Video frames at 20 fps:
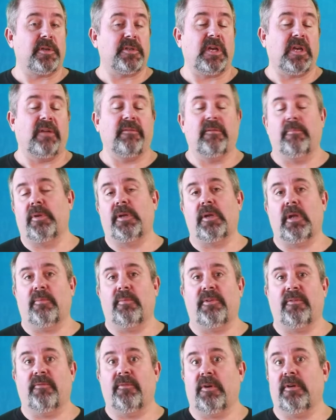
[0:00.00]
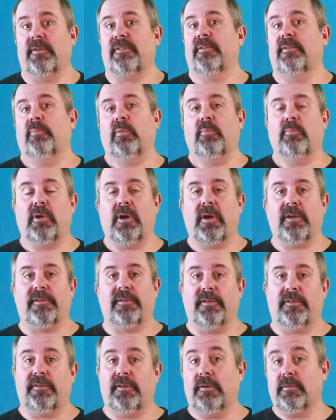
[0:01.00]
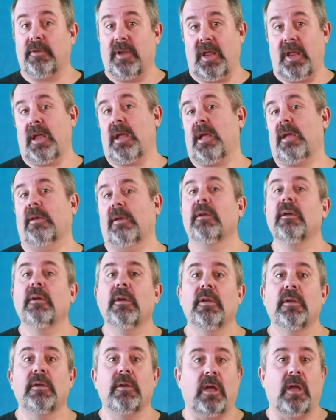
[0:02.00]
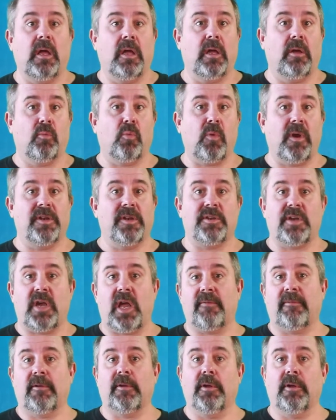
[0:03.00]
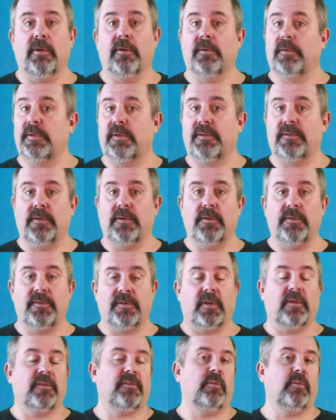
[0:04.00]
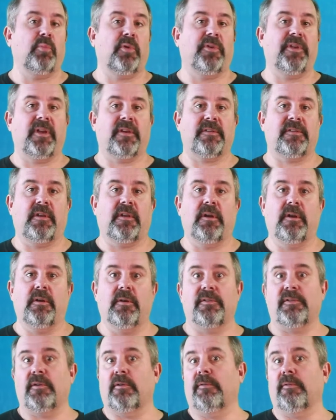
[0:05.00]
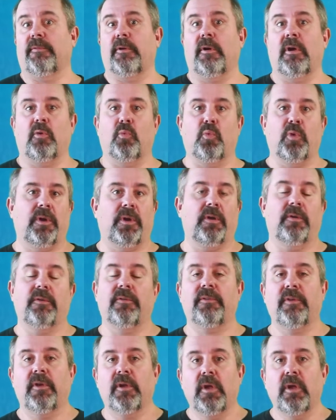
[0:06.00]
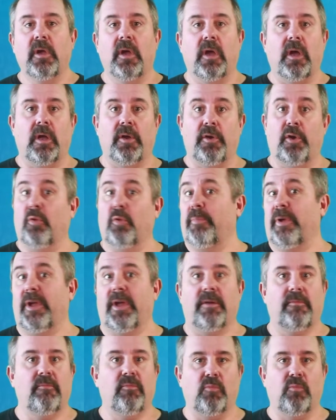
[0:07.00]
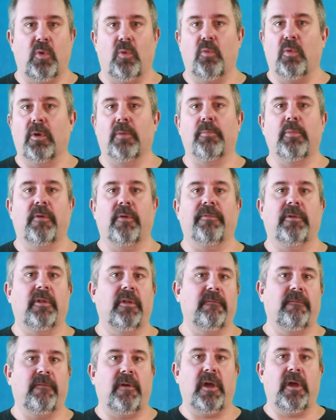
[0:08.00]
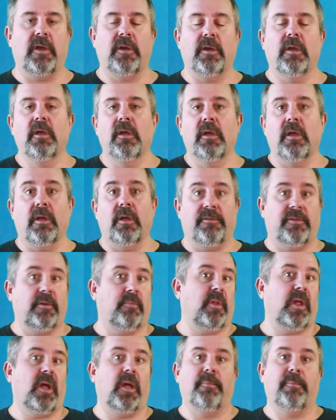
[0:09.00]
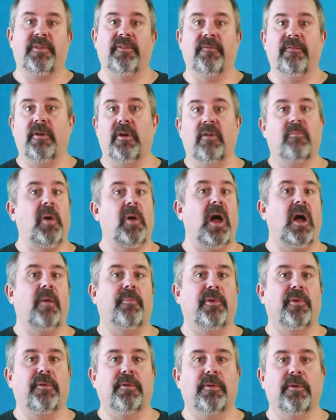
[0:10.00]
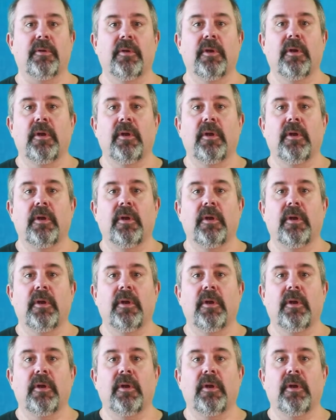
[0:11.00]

Java becomes a very simple process. You can write Java code just using a simple text editor. So if you're on Windows, Notepad will work perfectly fine. Sublime is a very popular